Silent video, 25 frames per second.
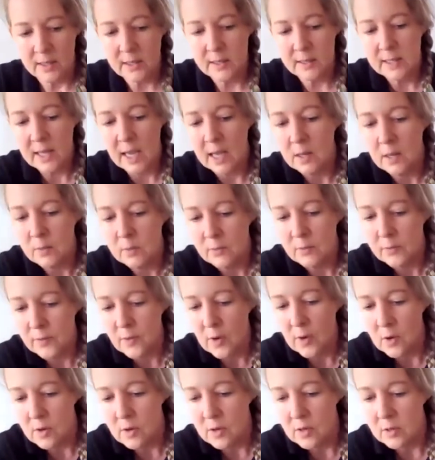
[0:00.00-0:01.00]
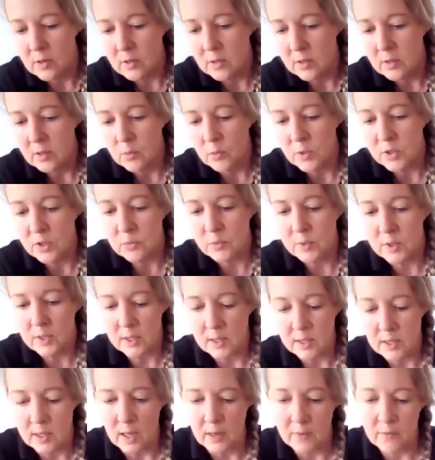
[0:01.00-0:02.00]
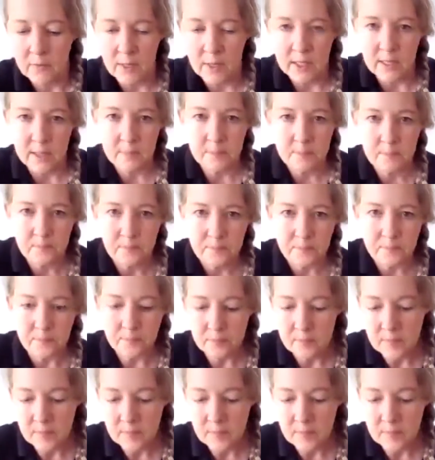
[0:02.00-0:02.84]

The downfall, which would look lovely,